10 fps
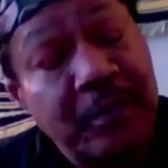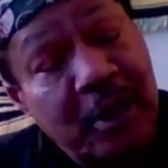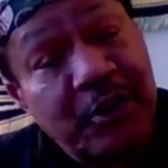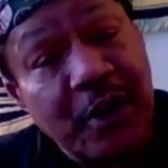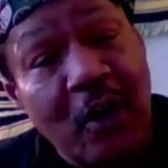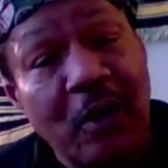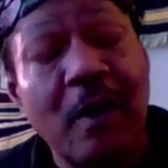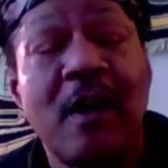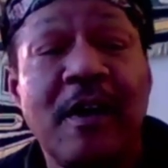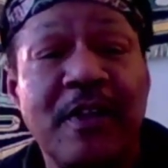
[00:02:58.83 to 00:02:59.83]

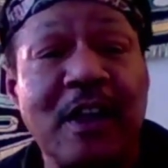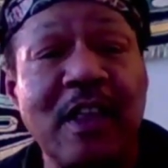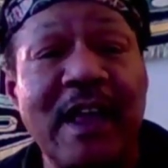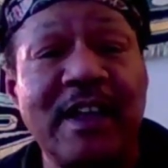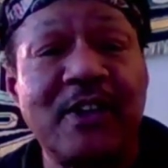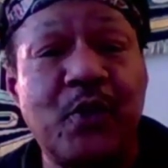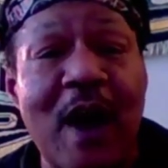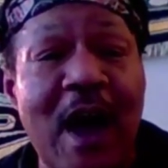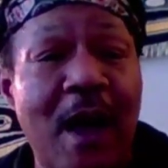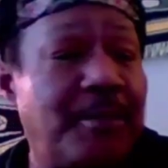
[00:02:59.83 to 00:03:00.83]
So the Tlingit
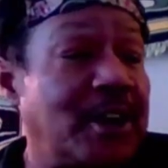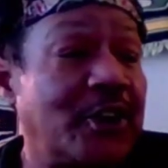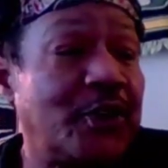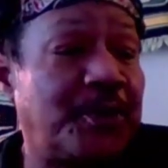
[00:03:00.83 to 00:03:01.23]
tribe is